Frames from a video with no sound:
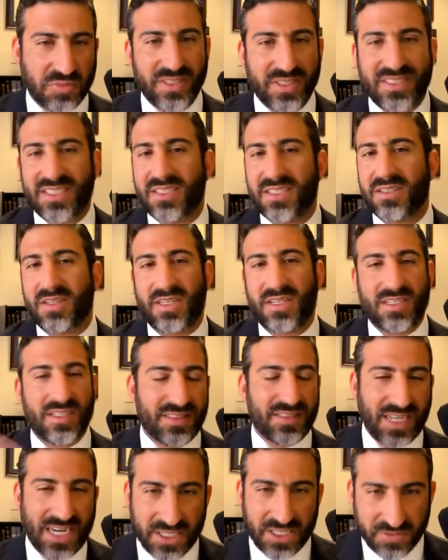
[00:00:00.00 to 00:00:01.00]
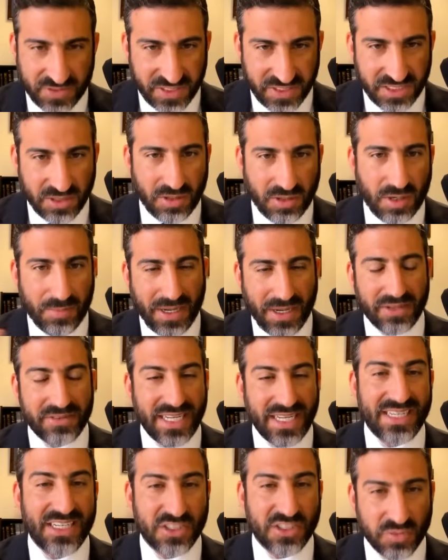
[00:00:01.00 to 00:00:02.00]
We did a, an entire video about
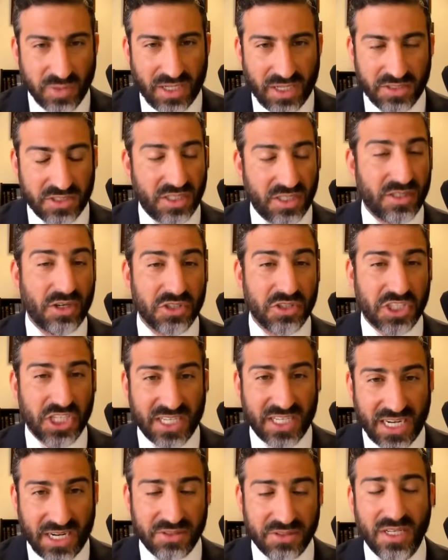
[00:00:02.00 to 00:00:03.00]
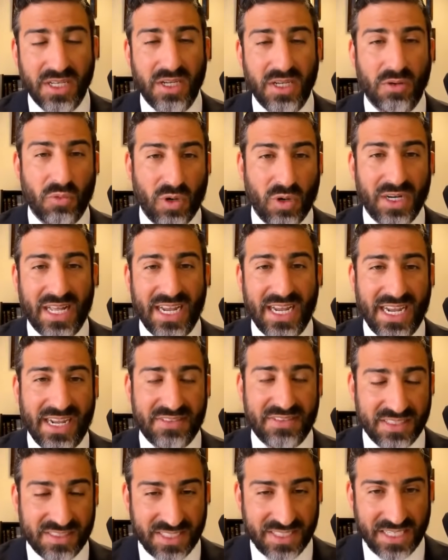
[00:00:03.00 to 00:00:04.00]
that as well. You can go check out what I
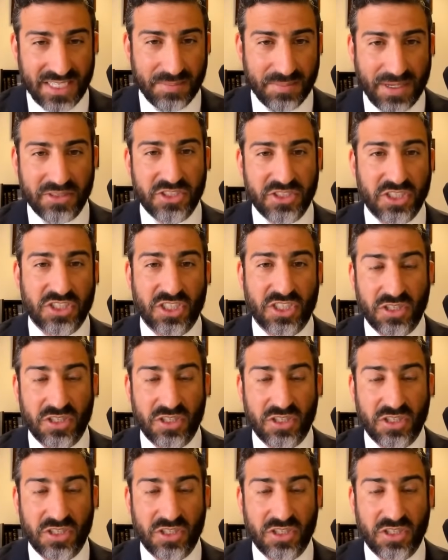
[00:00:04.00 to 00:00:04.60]
have to say about Judge